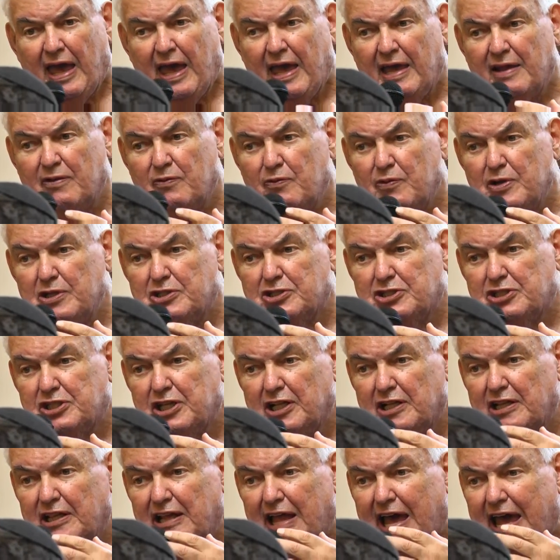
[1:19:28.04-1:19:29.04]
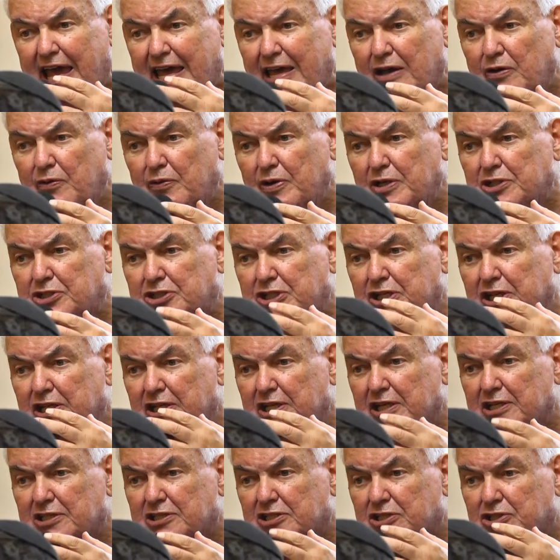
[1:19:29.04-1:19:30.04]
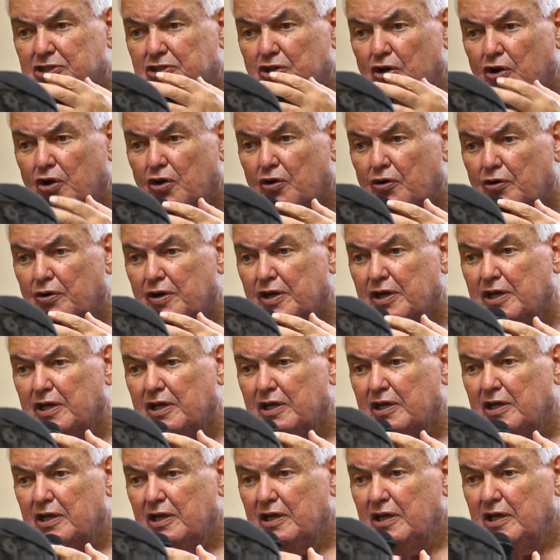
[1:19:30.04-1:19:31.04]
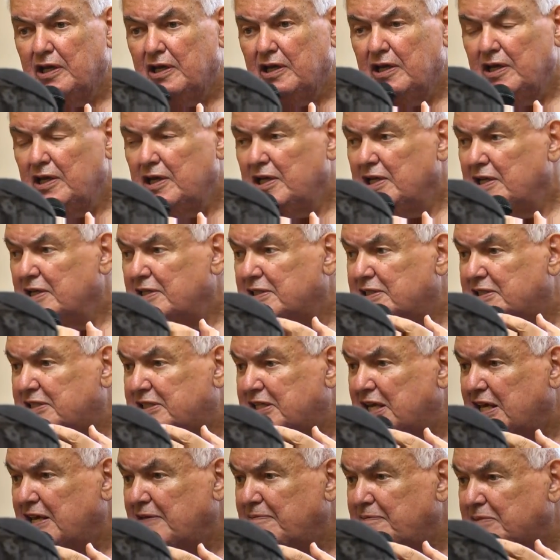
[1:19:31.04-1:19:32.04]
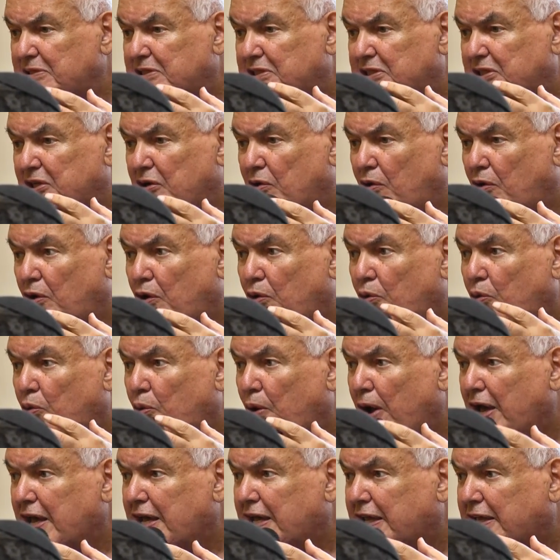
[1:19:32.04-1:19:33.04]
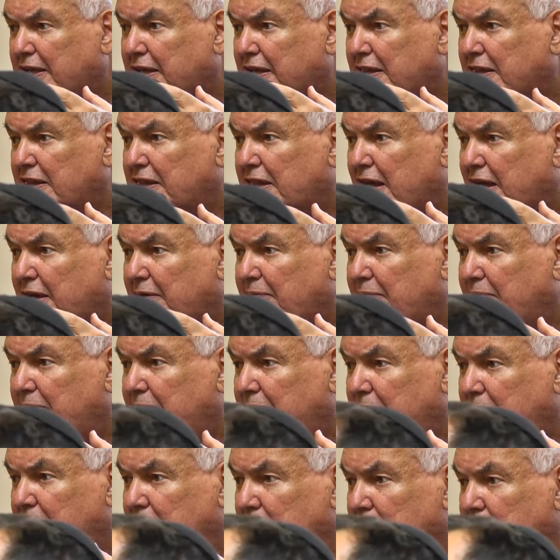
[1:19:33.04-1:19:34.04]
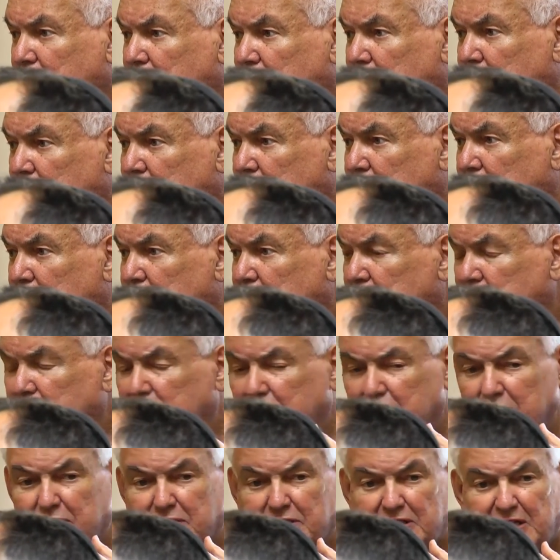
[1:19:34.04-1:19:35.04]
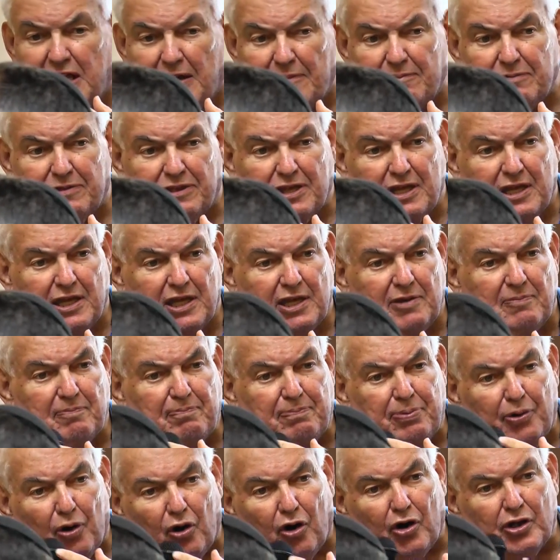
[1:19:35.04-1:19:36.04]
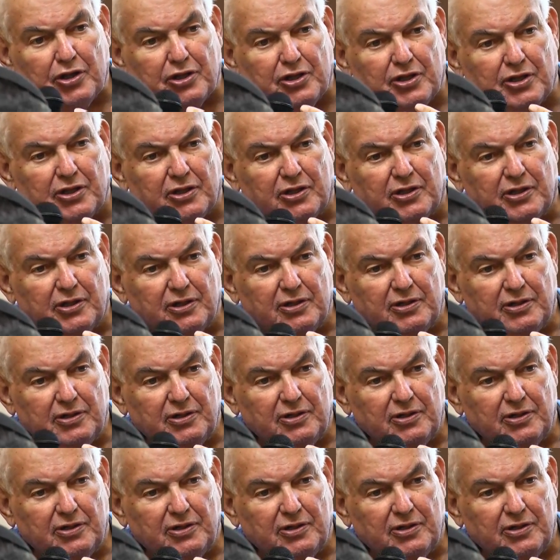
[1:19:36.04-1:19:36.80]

in which the language in this story seems to awaken them to something important.